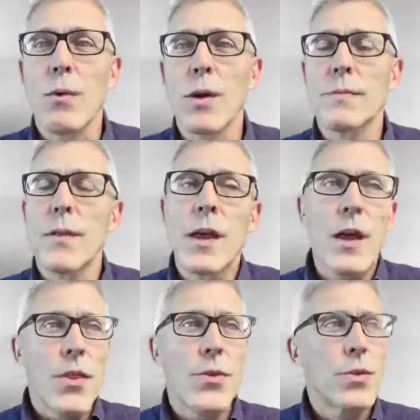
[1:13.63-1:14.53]
Well,
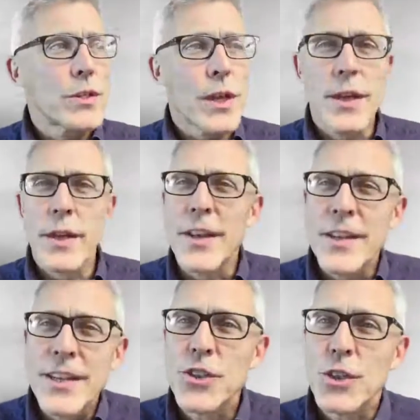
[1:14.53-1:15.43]
there was
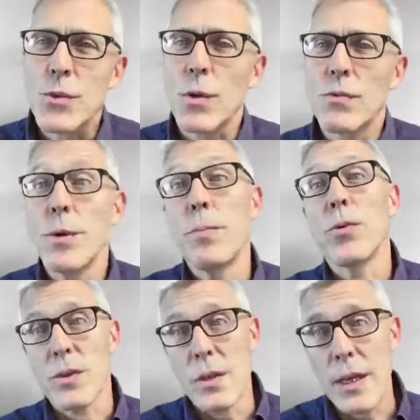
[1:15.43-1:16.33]
an issue
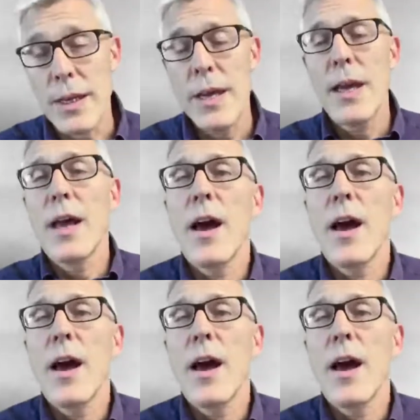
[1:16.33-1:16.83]
reportedly